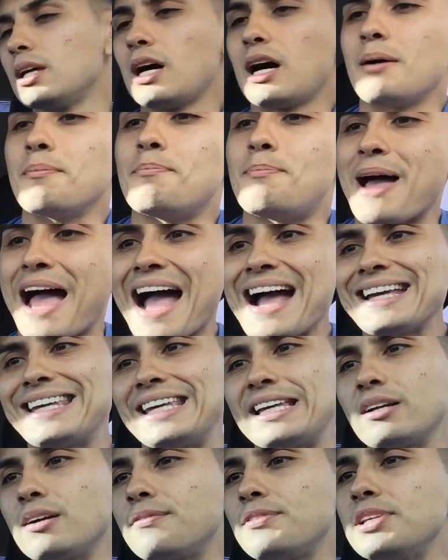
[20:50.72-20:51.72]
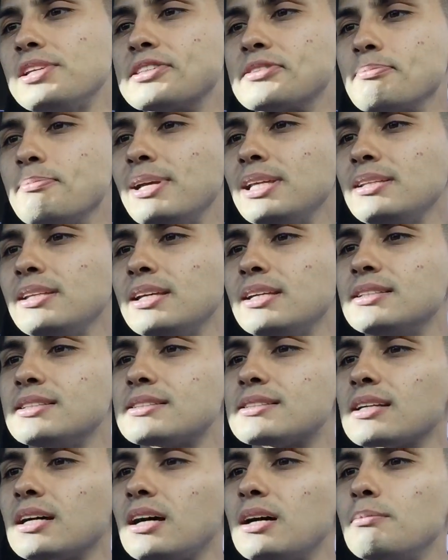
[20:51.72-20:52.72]
unbagging of these
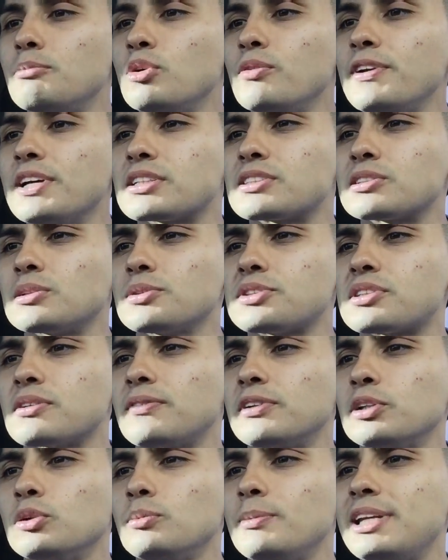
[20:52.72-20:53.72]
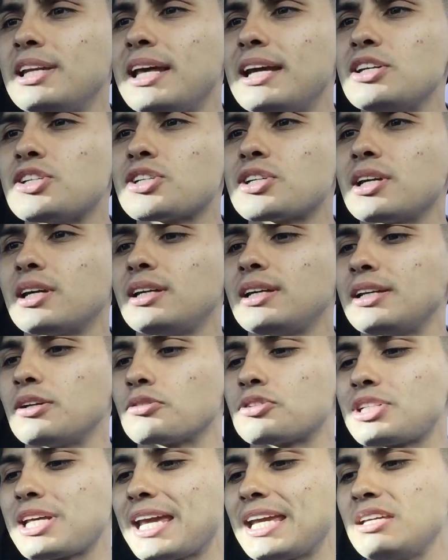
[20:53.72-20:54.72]
Minions movie exclusive Illumination
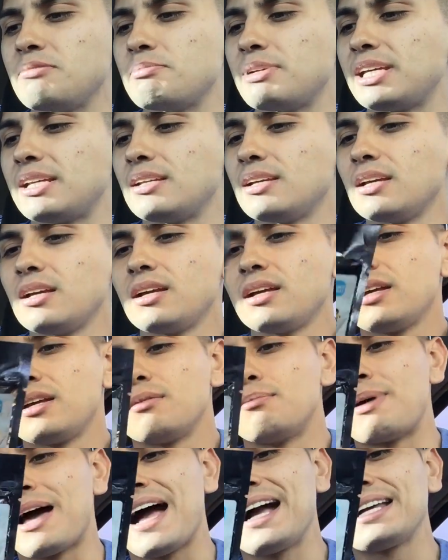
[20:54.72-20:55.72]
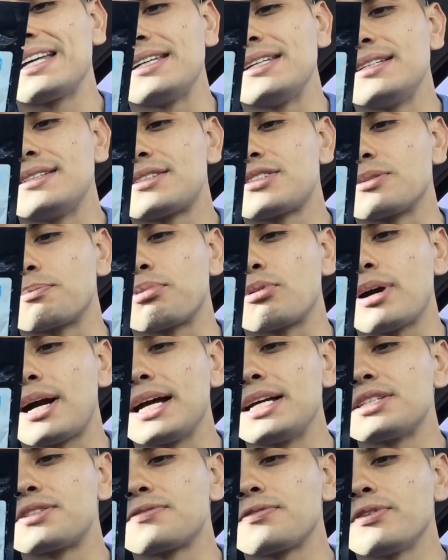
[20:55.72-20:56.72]
Entertainment baggies,
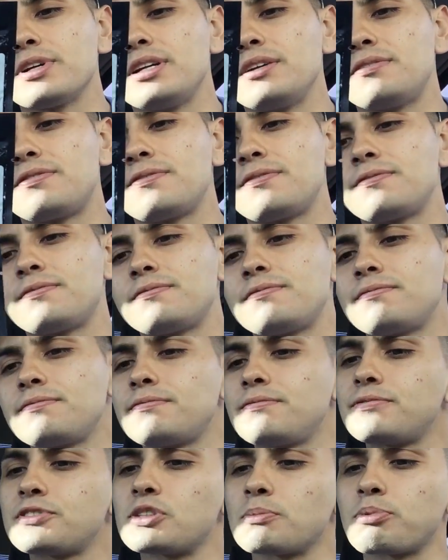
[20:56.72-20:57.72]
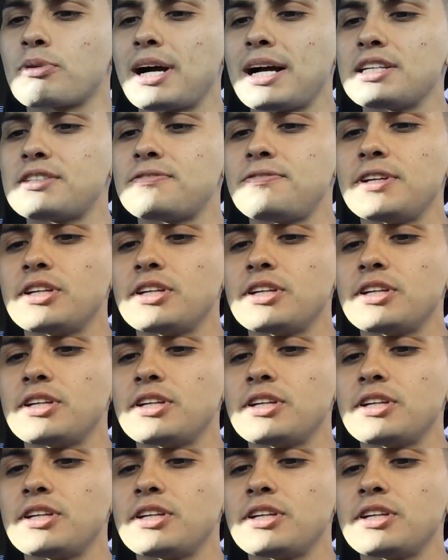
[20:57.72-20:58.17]
surprise free, surprise